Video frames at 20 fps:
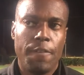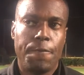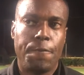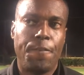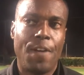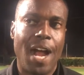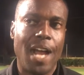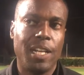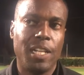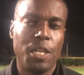
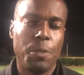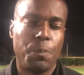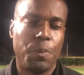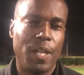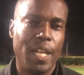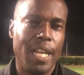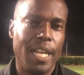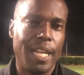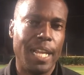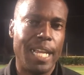finally
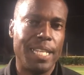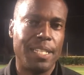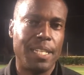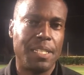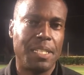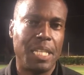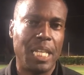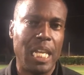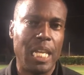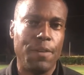playing as a
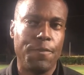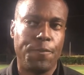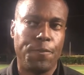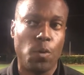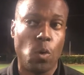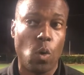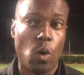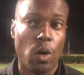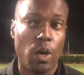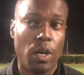team
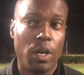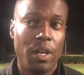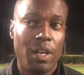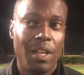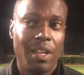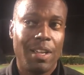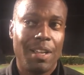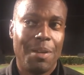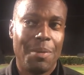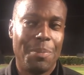for
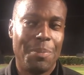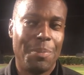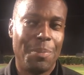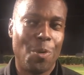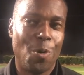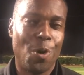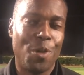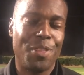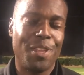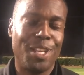
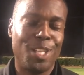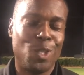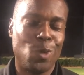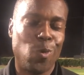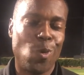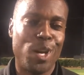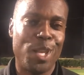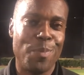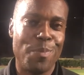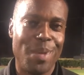more than
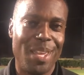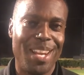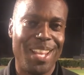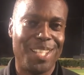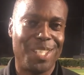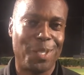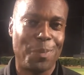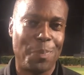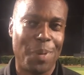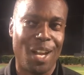20
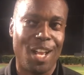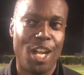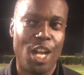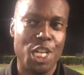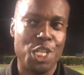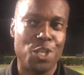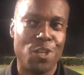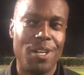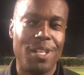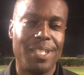minutes, but
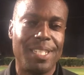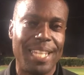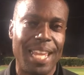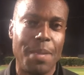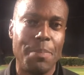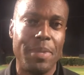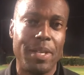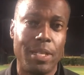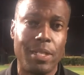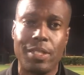
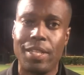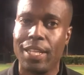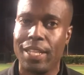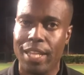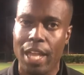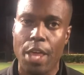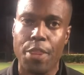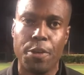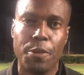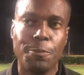110 minutes
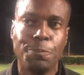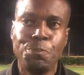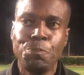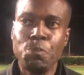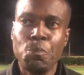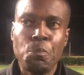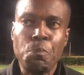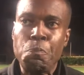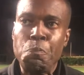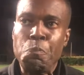together.
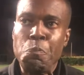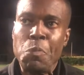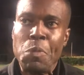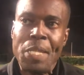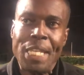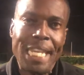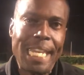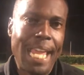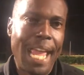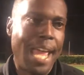
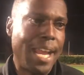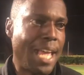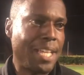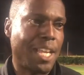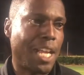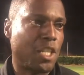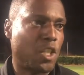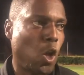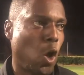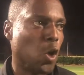And as
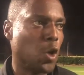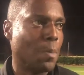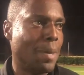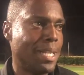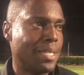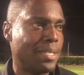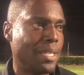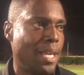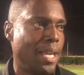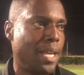I told him, I
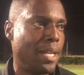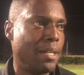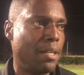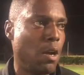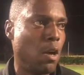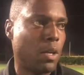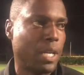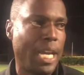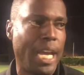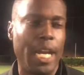said,
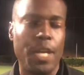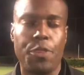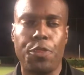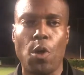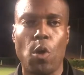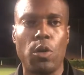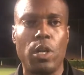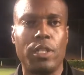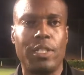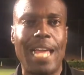okay,
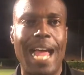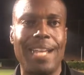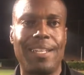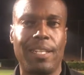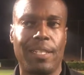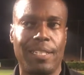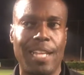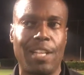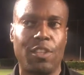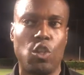throw the
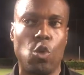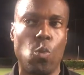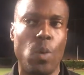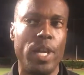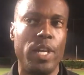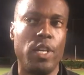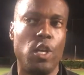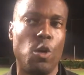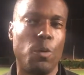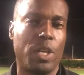tactics out the
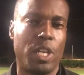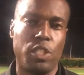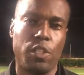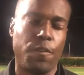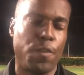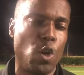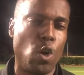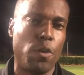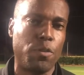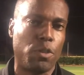window, because if
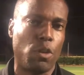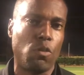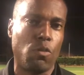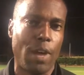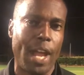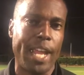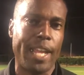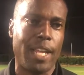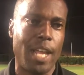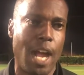you don't have the
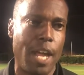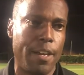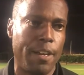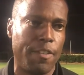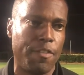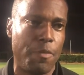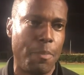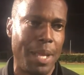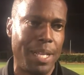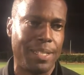right kind
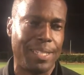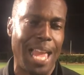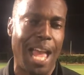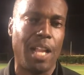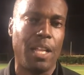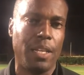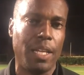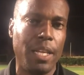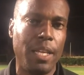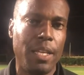of
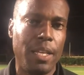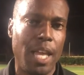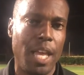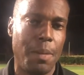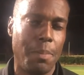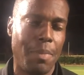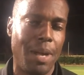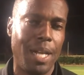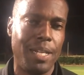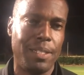mentality
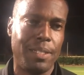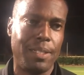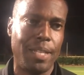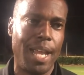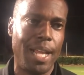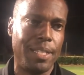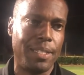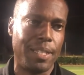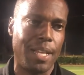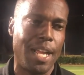and
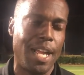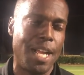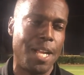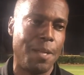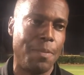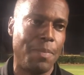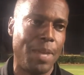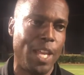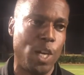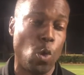mindset
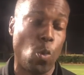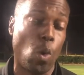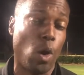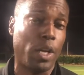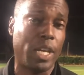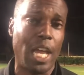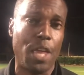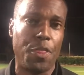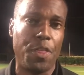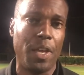and the
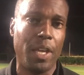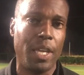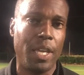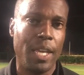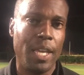work ethic,